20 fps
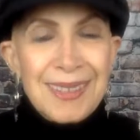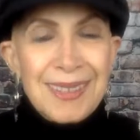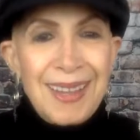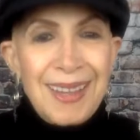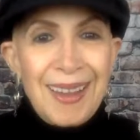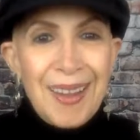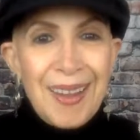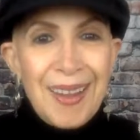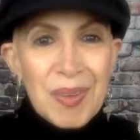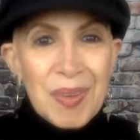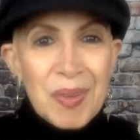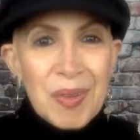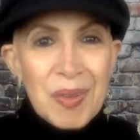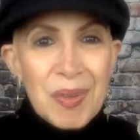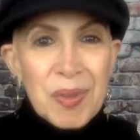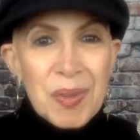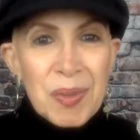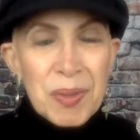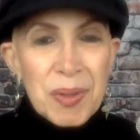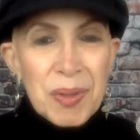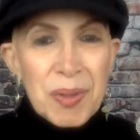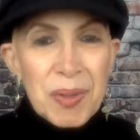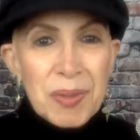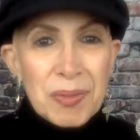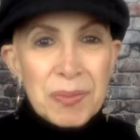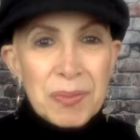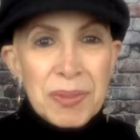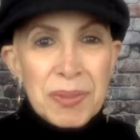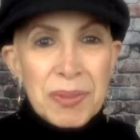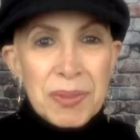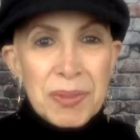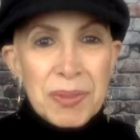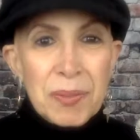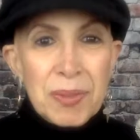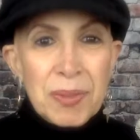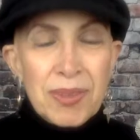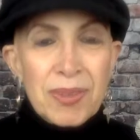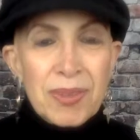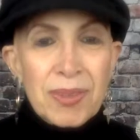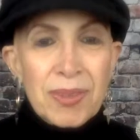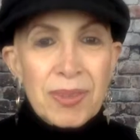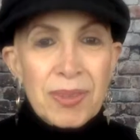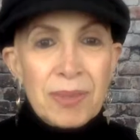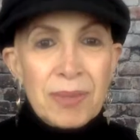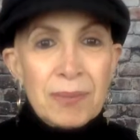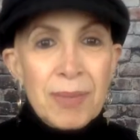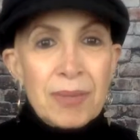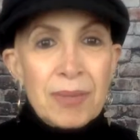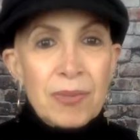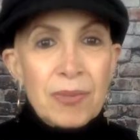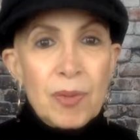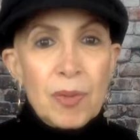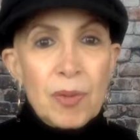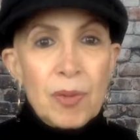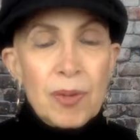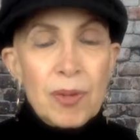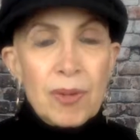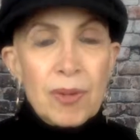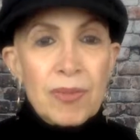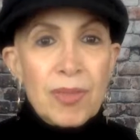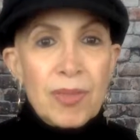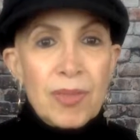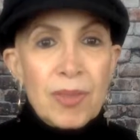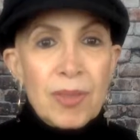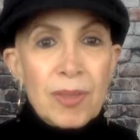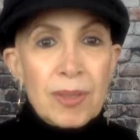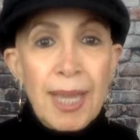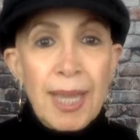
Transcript: uh, or we're all familiar with the metaphor of the